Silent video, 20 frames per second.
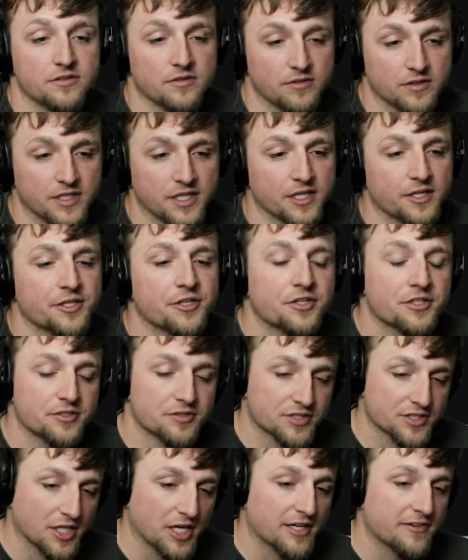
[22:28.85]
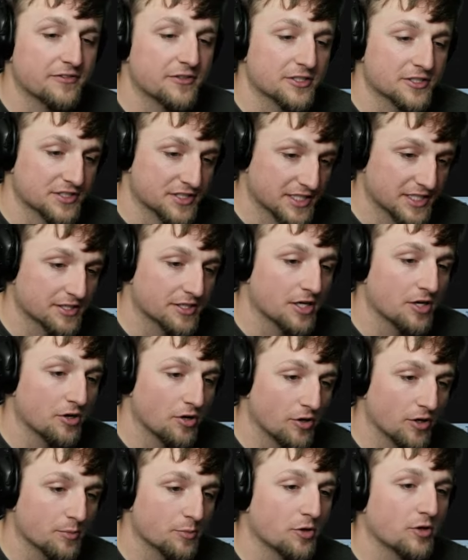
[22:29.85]
Or you can do star for 0
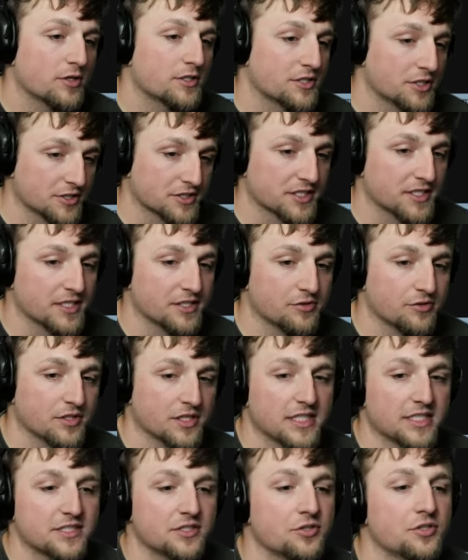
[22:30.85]
or more, turns it into a list.